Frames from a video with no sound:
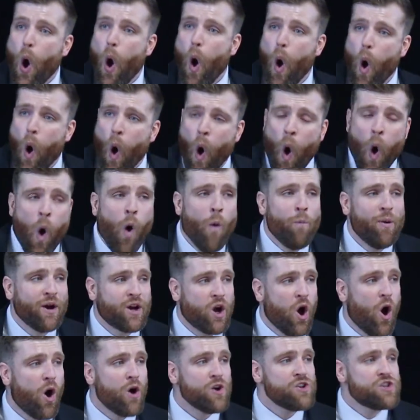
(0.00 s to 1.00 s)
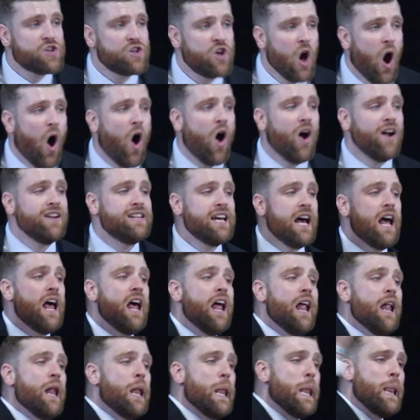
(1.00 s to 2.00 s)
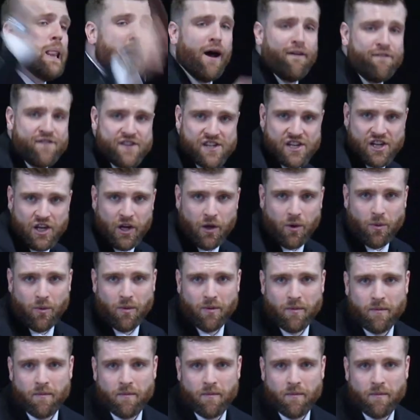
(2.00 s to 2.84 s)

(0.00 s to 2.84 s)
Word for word: all because God loves you.